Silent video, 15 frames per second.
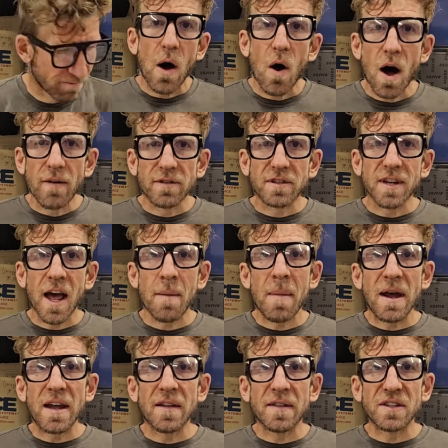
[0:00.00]
Now, obviously
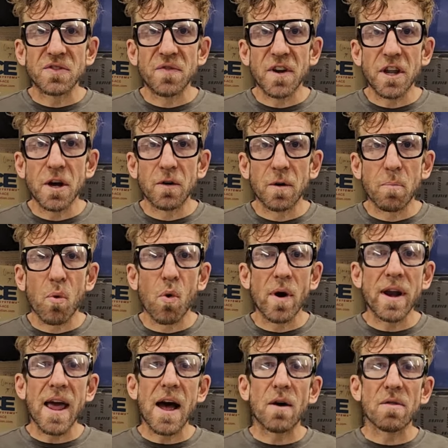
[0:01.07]
I'm making this video to
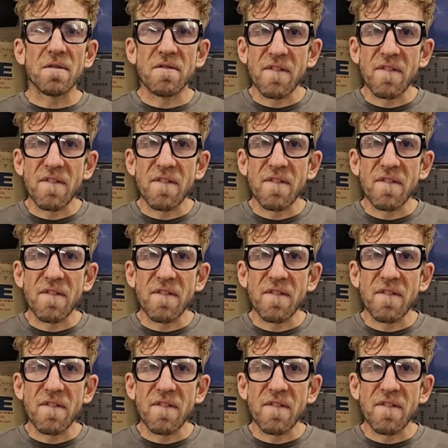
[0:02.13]
point out